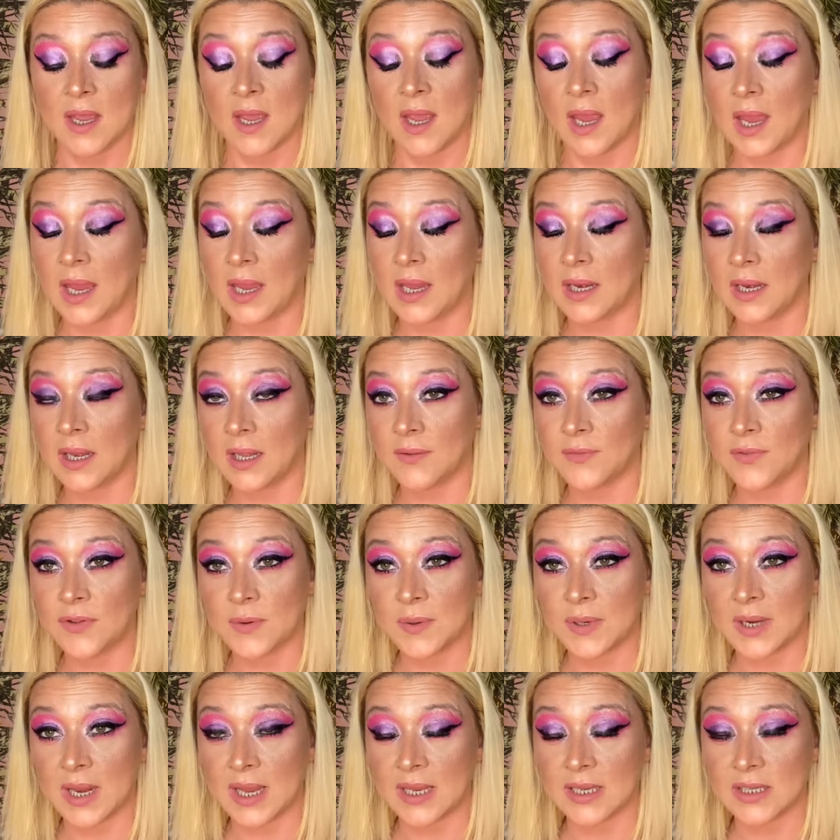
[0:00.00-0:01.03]
And if you
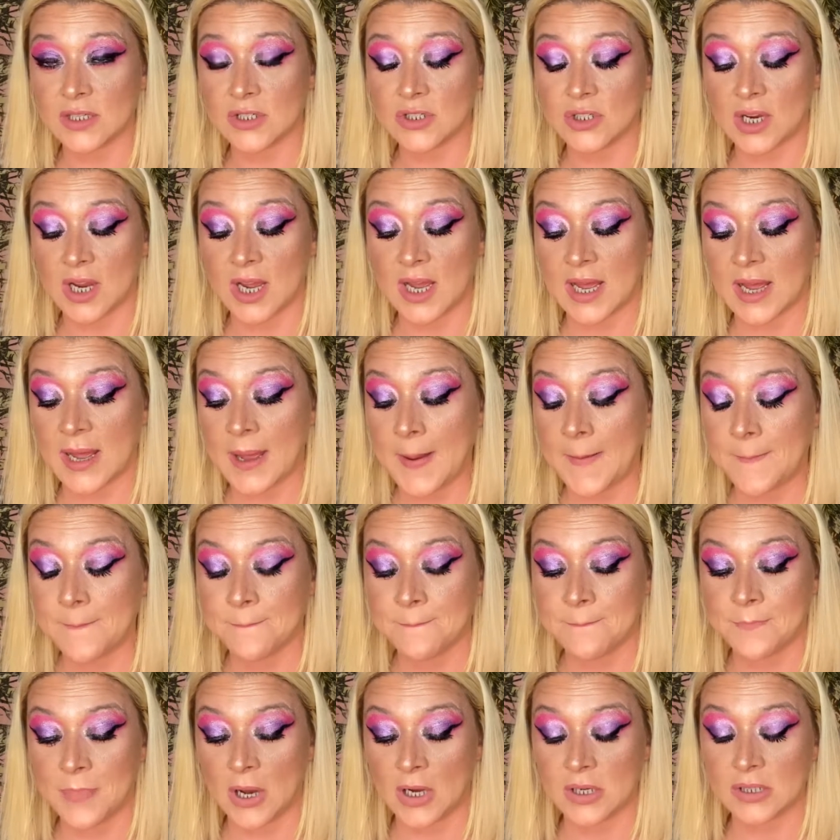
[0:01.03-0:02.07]
would like to try
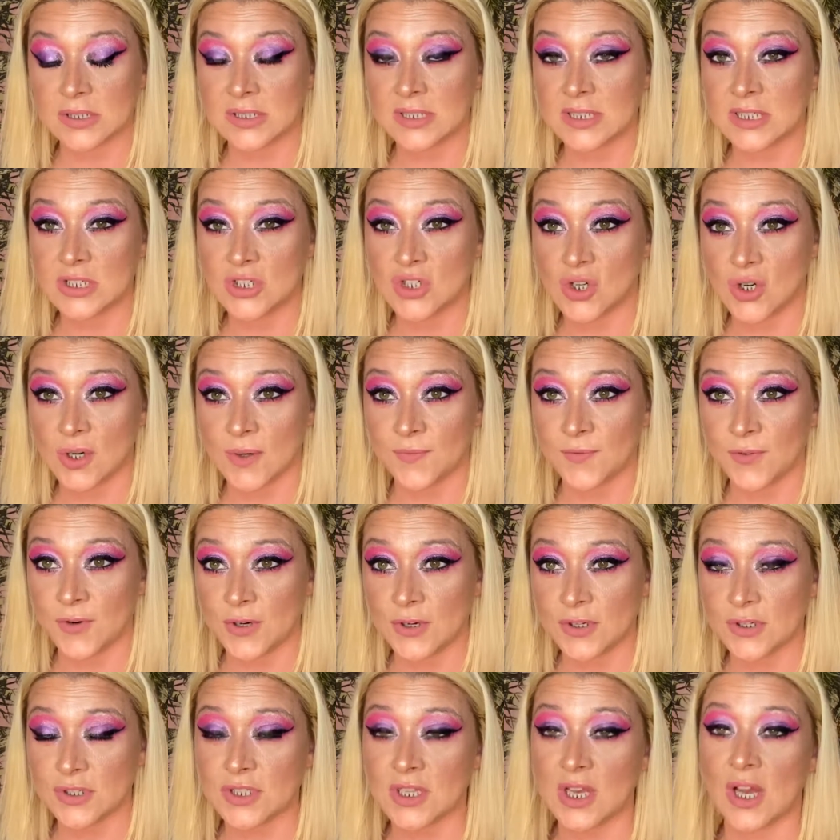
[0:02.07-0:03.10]
Boxycharm for
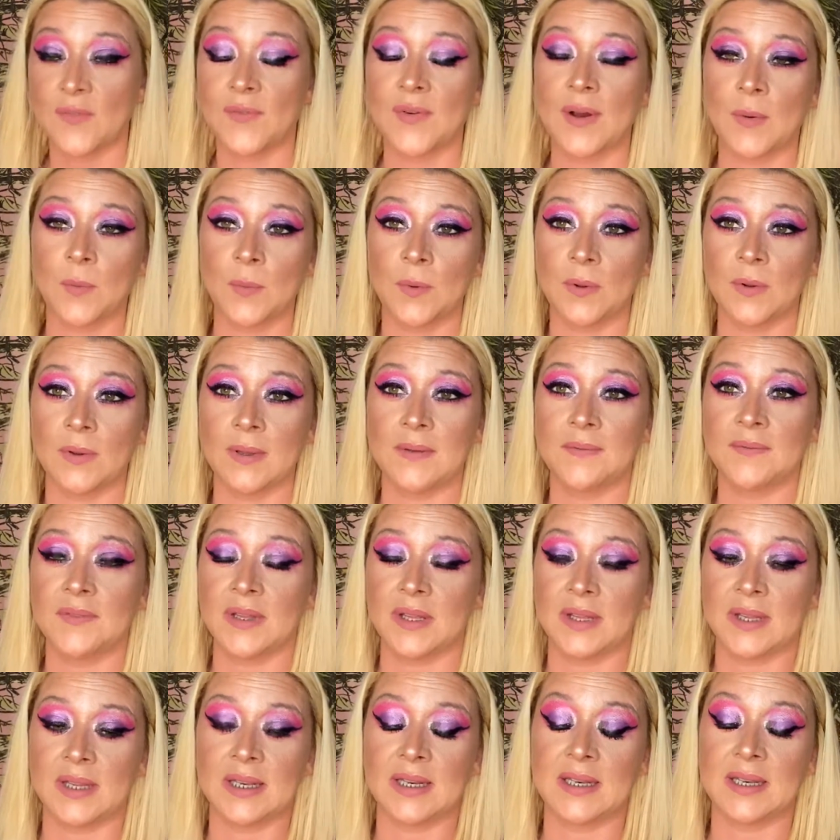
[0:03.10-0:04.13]
yourself, I will leave the
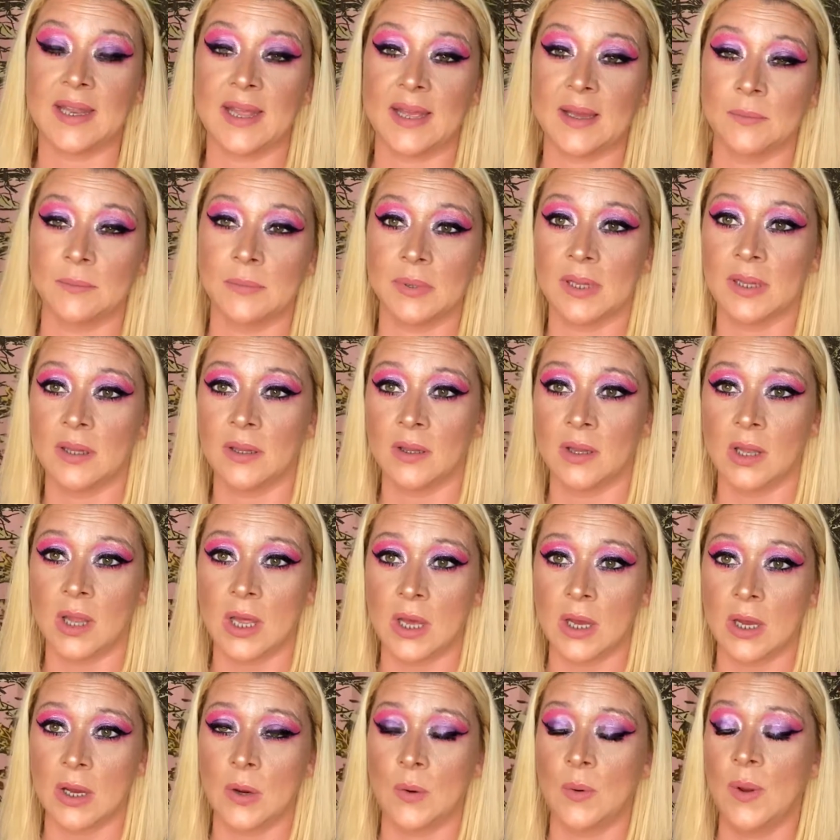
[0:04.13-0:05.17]
link down
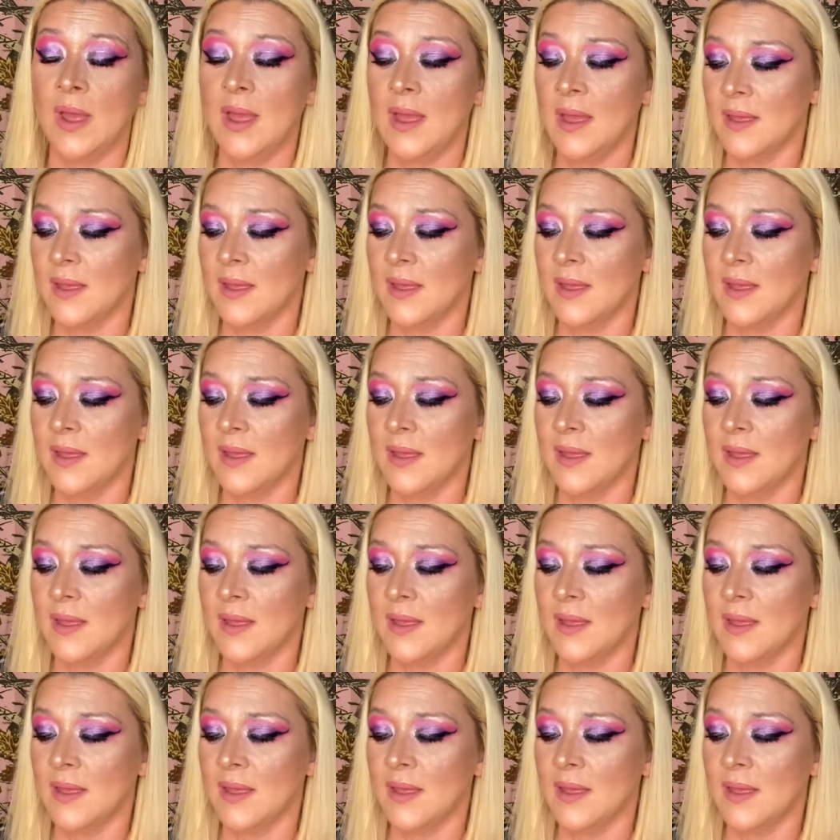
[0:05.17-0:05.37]
below.